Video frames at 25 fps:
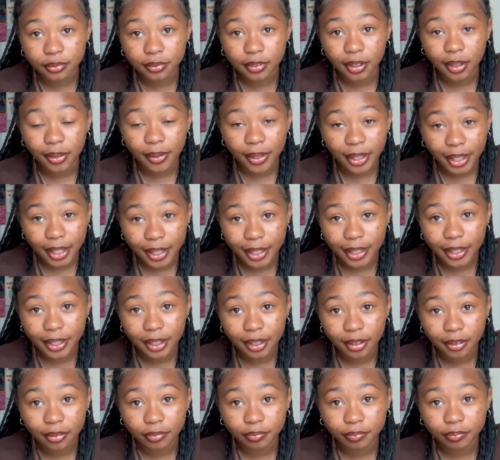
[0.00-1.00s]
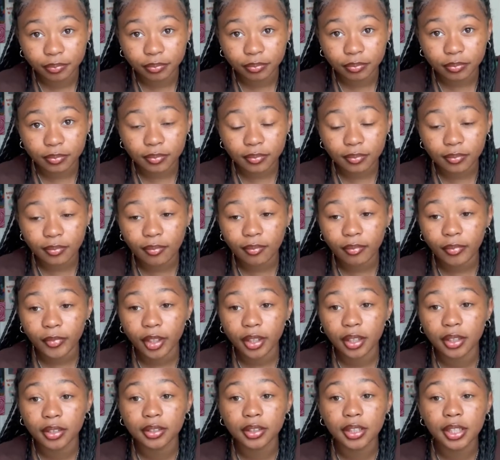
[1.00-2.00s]
Okay,
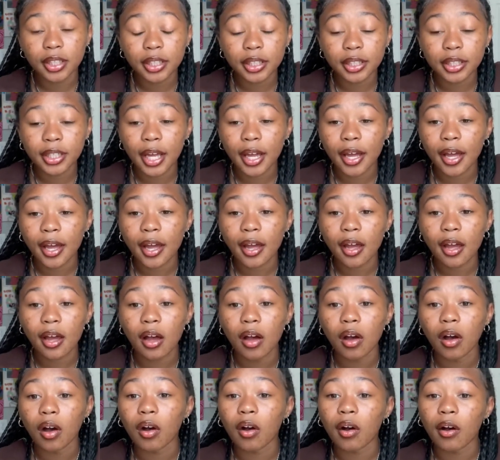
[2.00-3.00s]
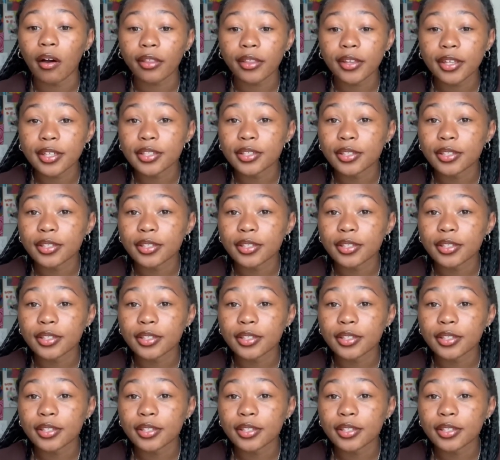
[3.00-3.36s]
looking at all these